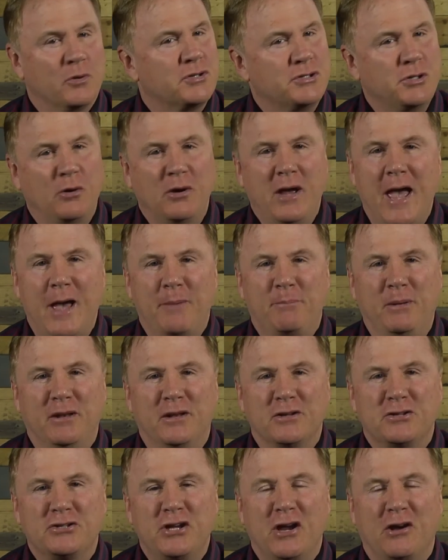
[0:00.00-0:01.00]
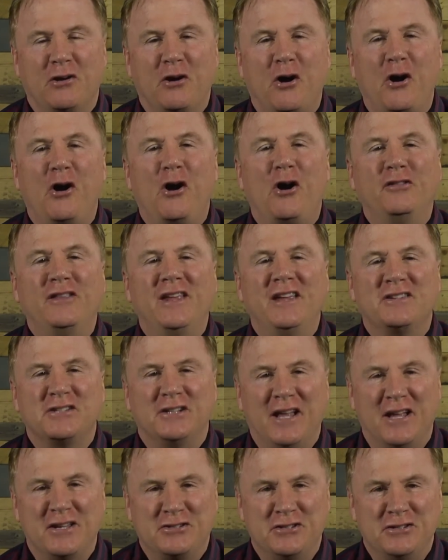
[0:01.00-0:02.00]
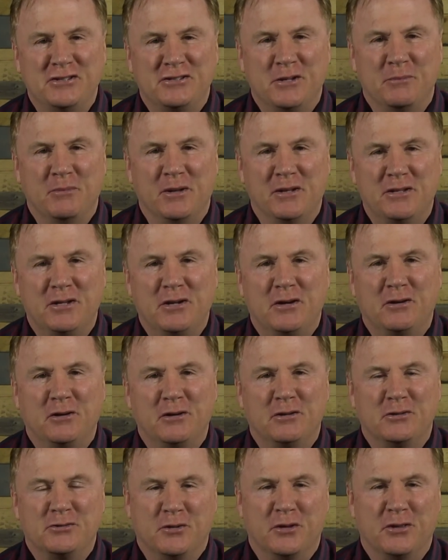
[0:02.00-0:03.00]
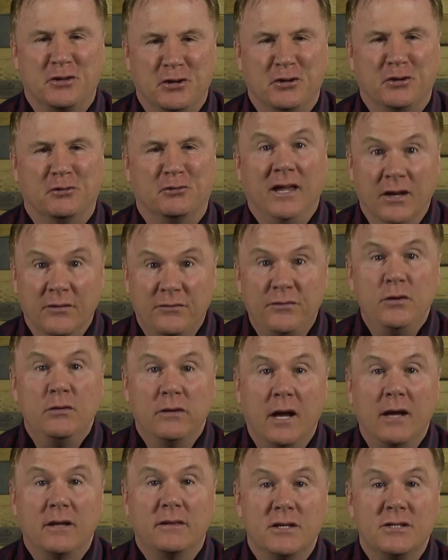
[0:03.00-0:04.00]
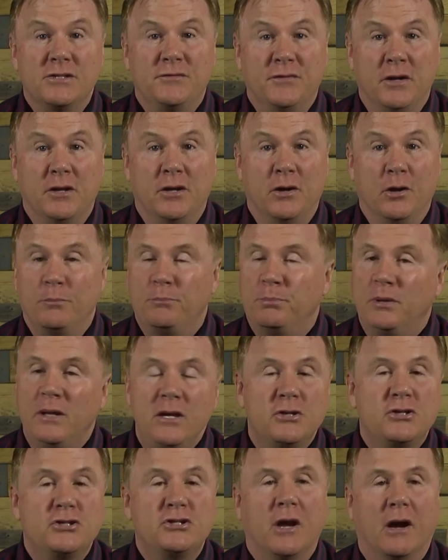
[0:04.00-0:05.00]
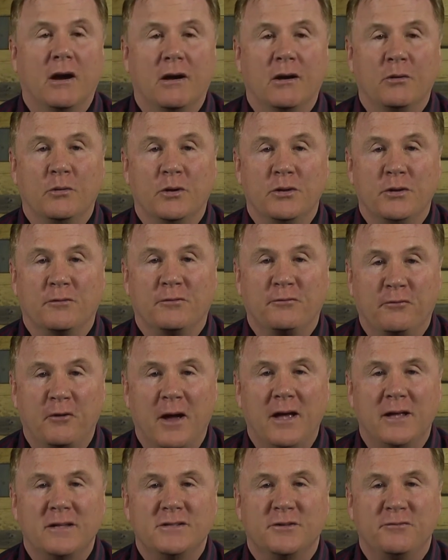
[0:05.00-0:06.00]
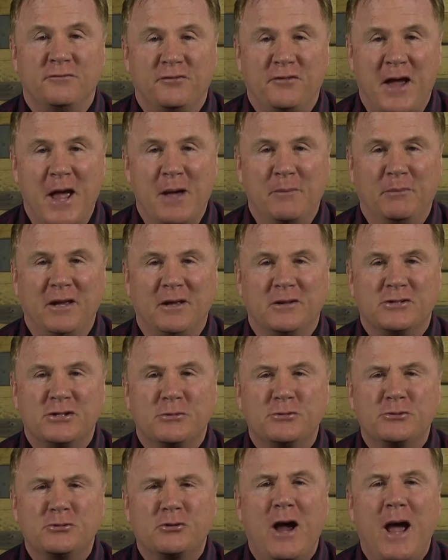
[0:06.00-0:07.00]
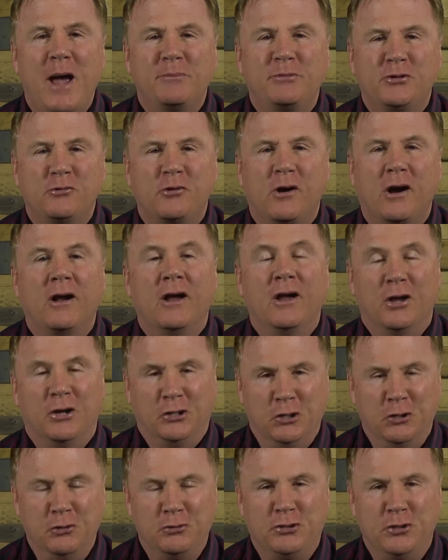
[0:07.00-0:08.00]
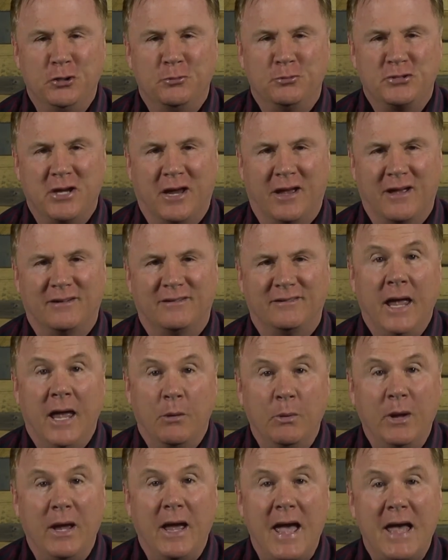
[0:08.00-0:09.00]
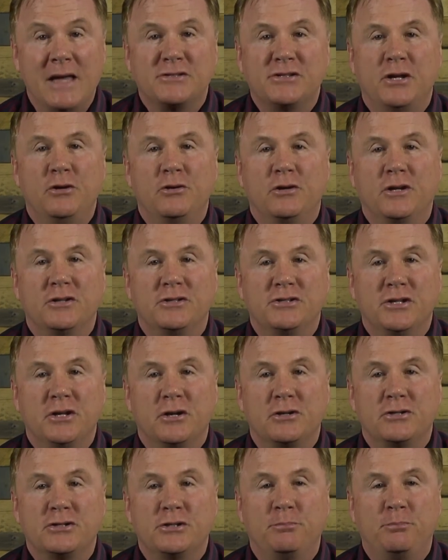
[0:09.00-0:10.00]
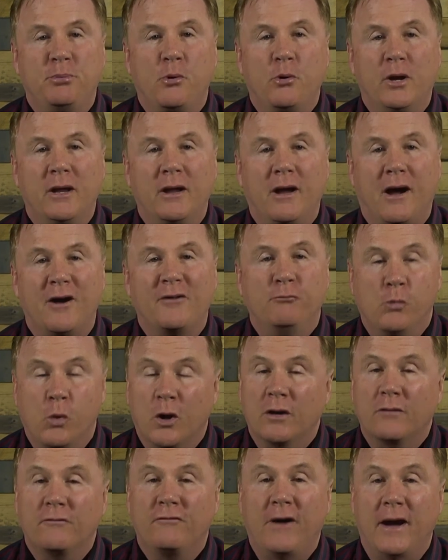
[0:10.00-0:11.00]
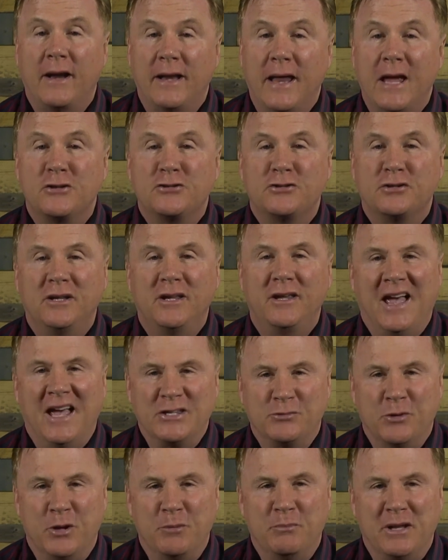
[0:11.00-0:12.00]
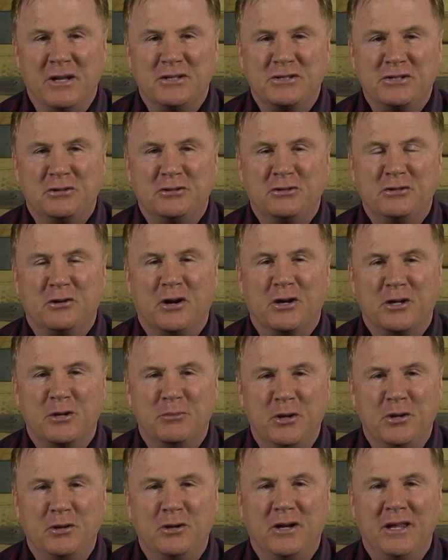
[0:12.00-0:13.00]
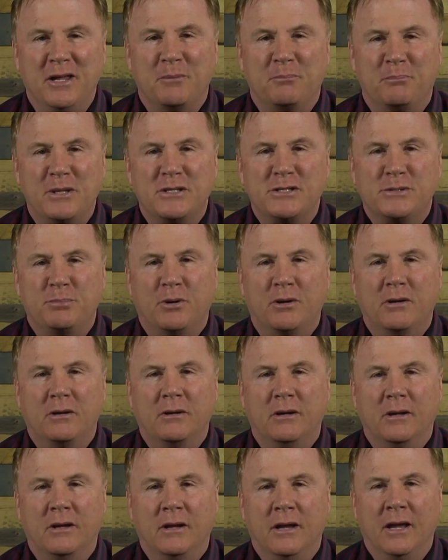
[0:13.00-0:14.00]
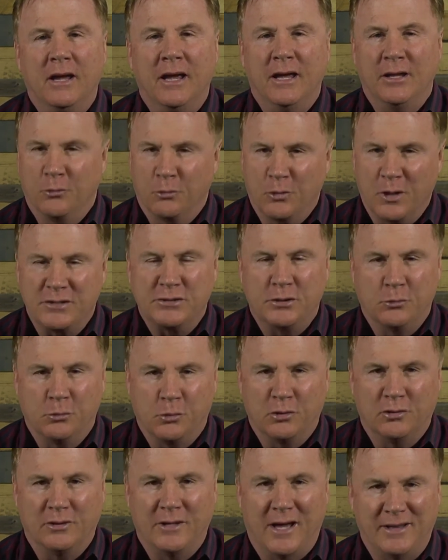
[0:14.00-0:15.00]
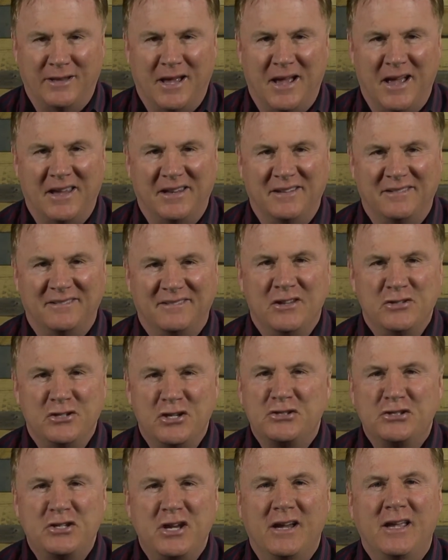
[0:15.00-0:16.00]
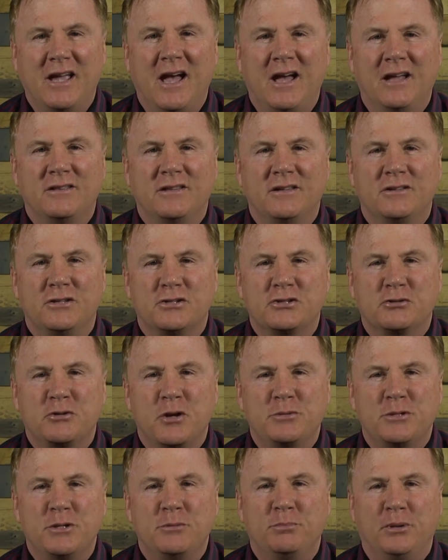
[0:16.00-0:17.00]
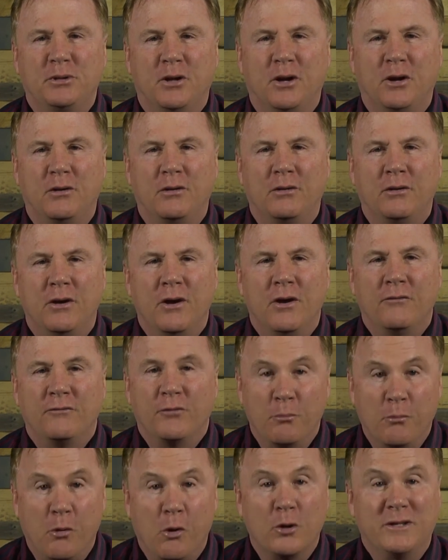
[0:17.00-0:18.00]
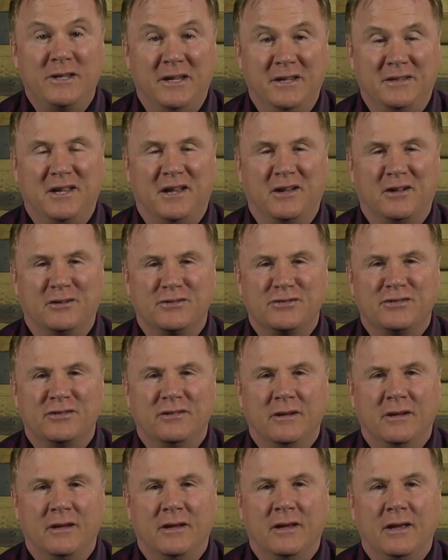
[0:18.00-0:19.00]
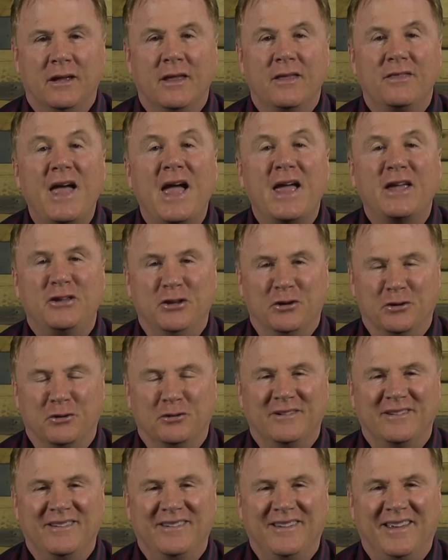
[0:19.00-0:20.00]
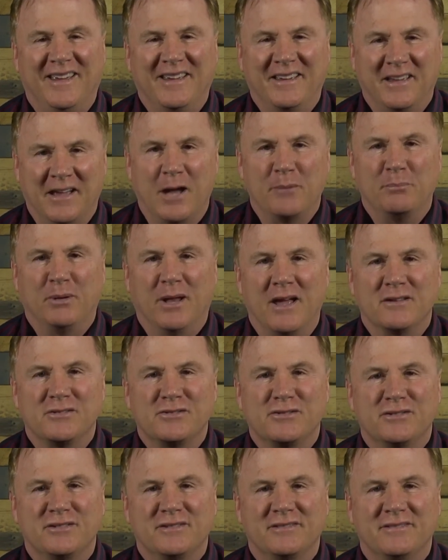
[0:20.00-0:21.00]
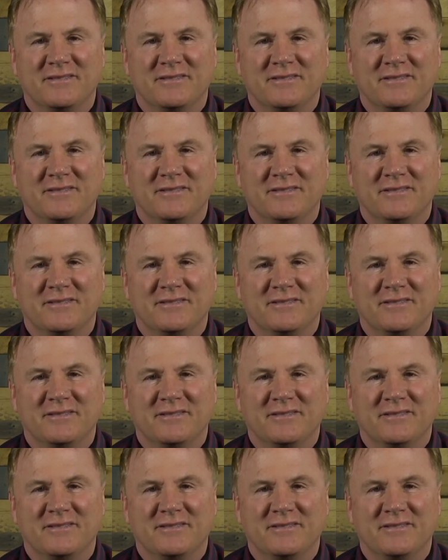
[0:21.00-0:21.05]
We're so happy to share all these lessons and materials with you. If you'd like this video, please share it with your friends and family and subscribe to our YouTube channel. And we ask that you consider supporting our work financially as we minister to our community in Pittsburgh and the rest of the world online. Just check out the description below for more details. Thank you, and God bless.